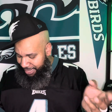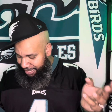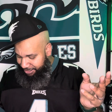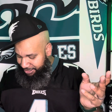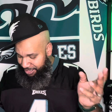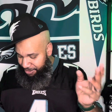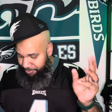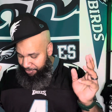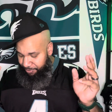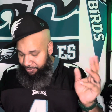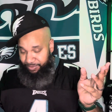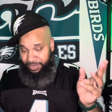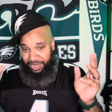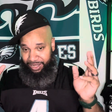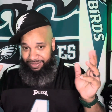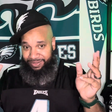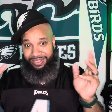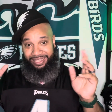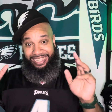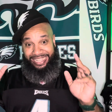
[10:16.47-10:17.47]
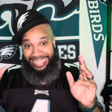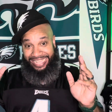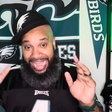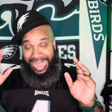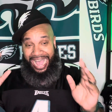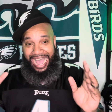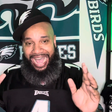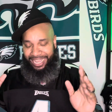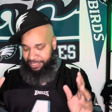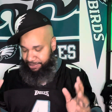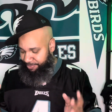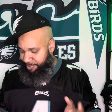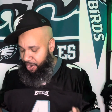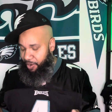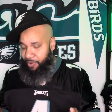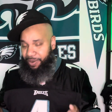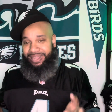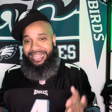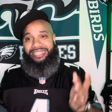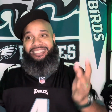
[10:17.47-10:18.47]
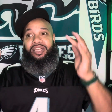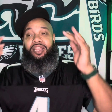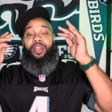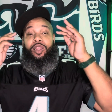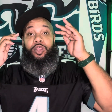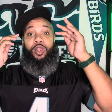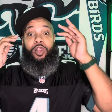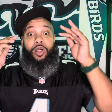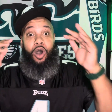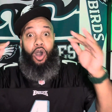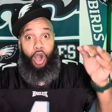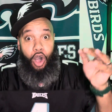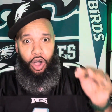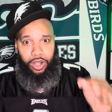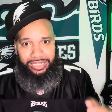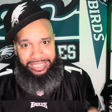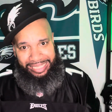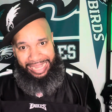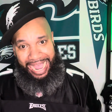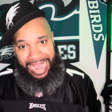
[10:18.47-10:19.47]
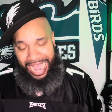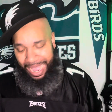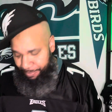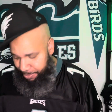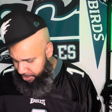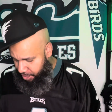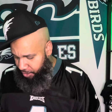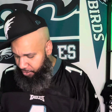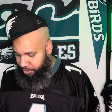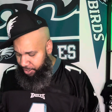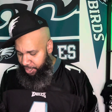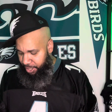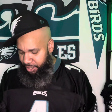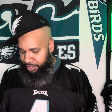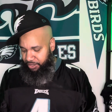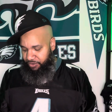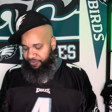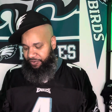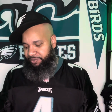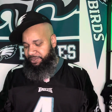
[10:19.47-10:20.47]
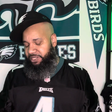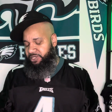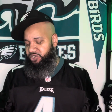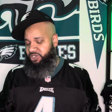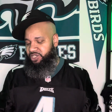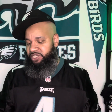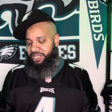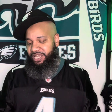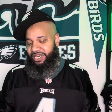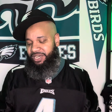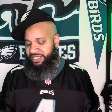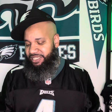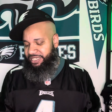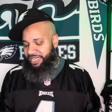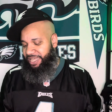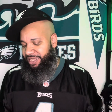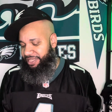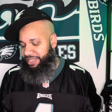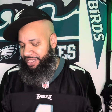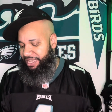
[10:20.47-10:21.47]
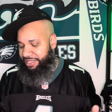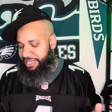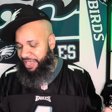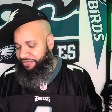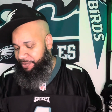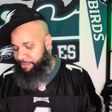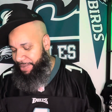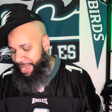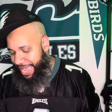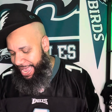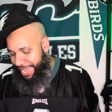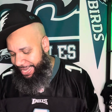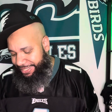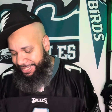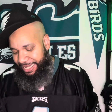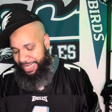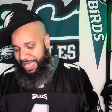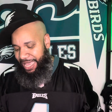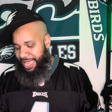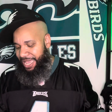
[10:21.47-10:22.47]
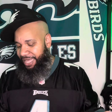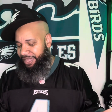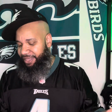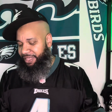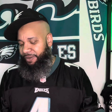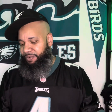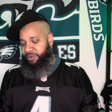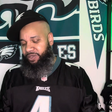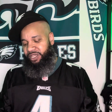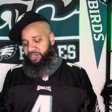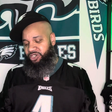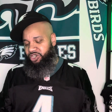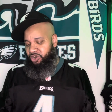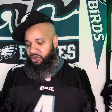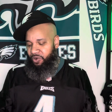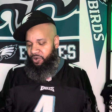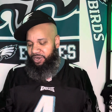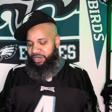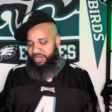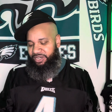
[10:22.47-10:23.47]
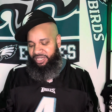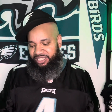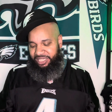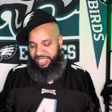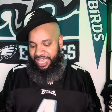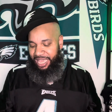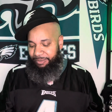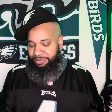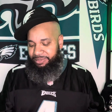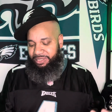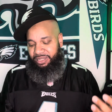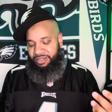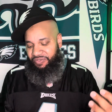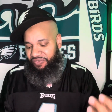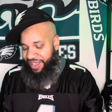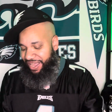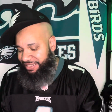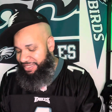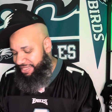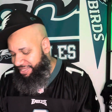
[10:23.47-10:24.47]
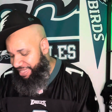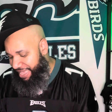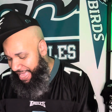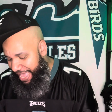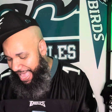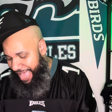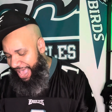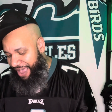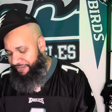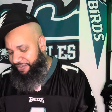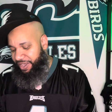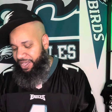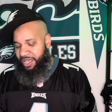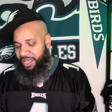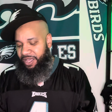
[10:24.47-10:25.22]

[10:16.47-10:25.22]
they were guys, bro, and that's a long time ago. You feel me? So seeing this talent that they've amassed and that what they're doing in these camps, and the fact that they have